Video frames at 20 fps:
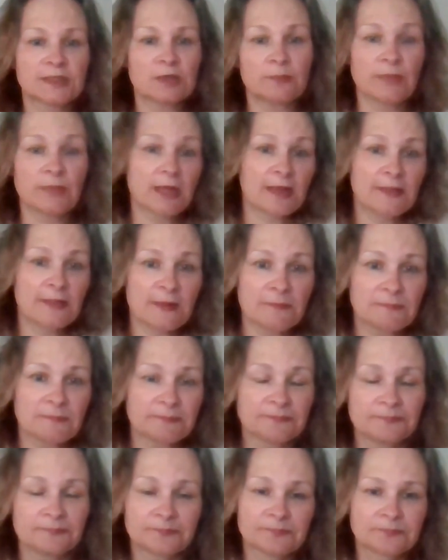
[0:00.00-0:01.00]
to compare them,
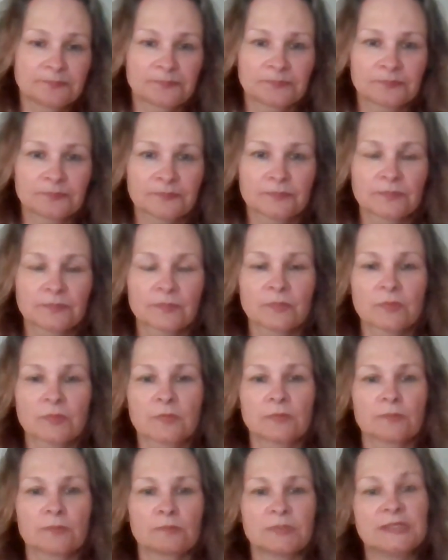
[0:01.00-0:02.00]

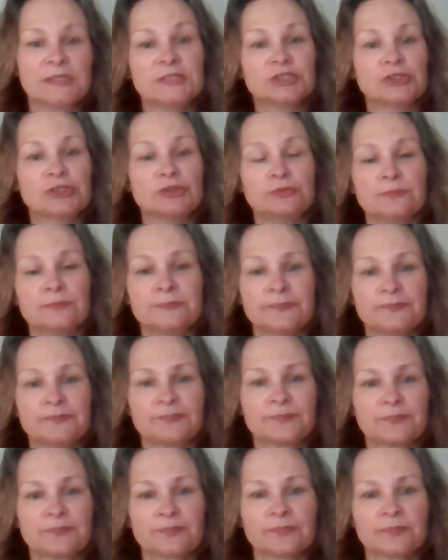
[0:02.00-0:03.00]
please do.
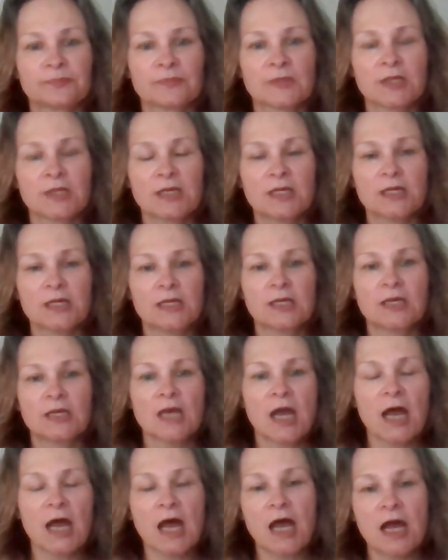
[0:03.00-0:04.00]

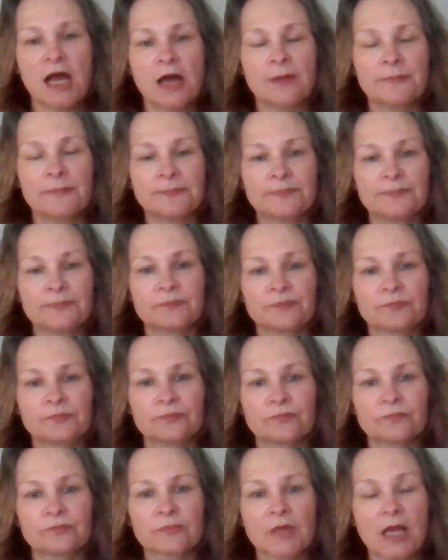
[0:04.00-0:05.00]

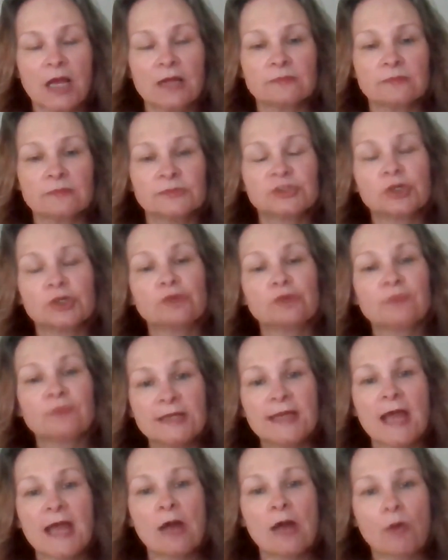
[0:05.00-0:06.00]
So
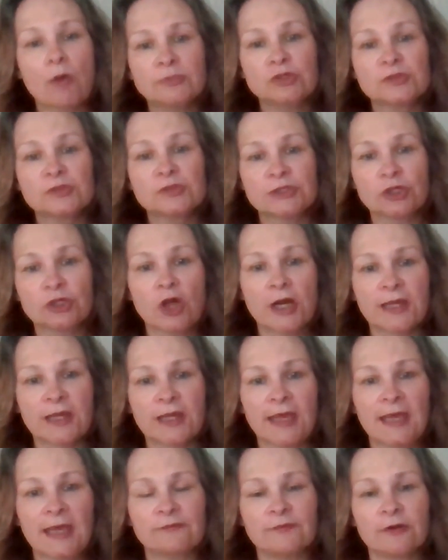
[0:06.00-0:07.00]
right now I'm using a lot of
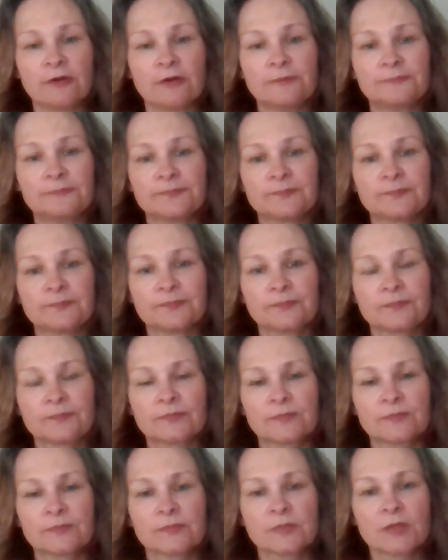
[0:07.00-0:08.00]
Canva.
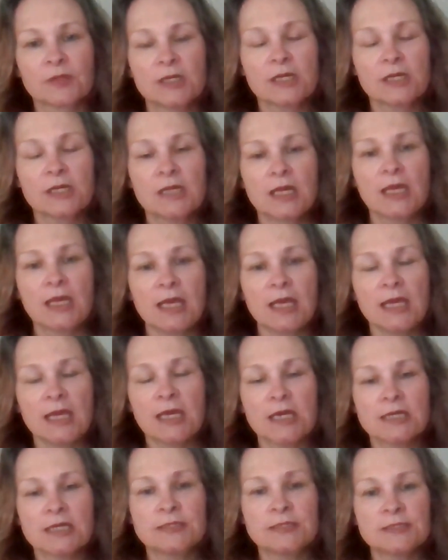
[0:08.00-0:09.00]

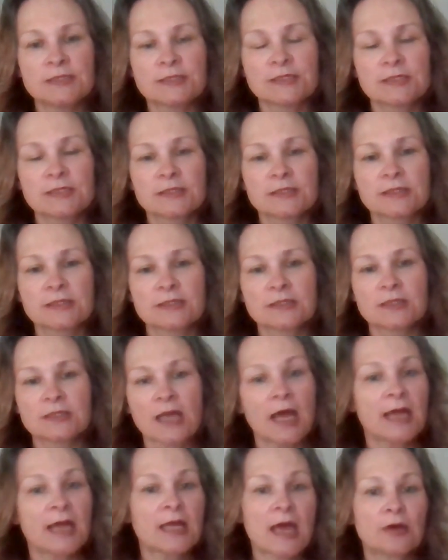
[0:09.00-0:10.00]
And
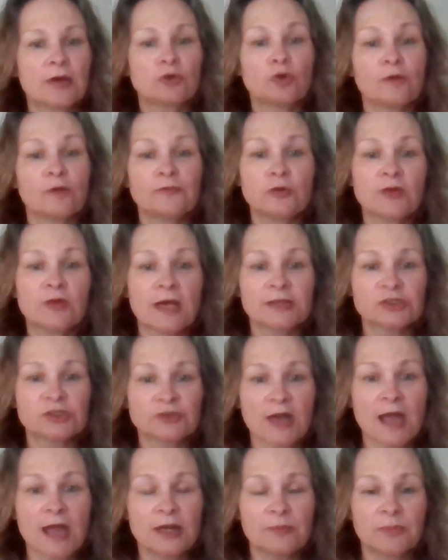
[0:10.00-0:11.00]
I don't know if you guys
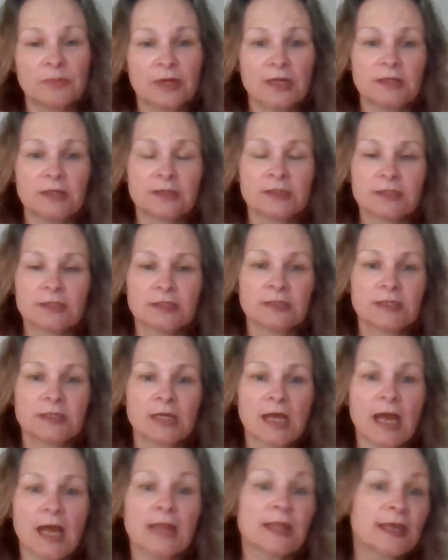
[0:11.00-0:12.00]
tried it, but
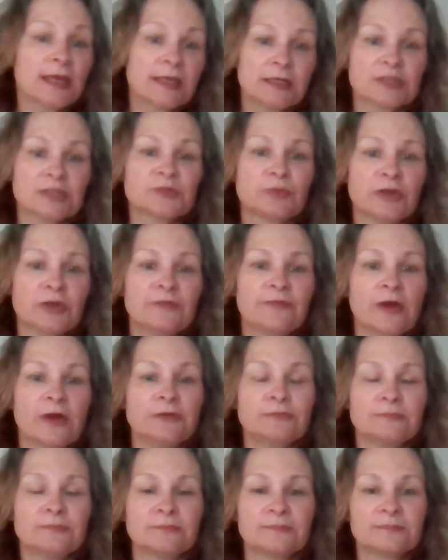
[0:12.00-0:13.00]
I like it. It's pretty
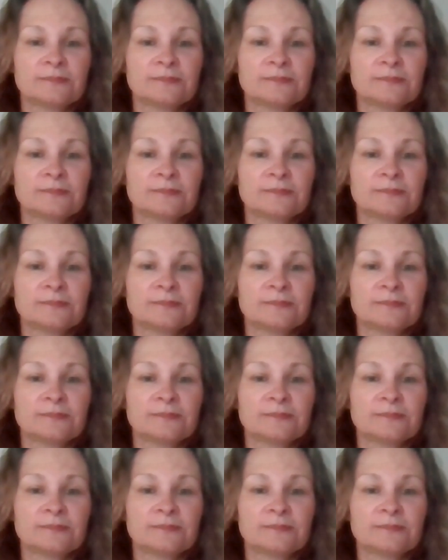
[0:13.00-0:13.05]
fun.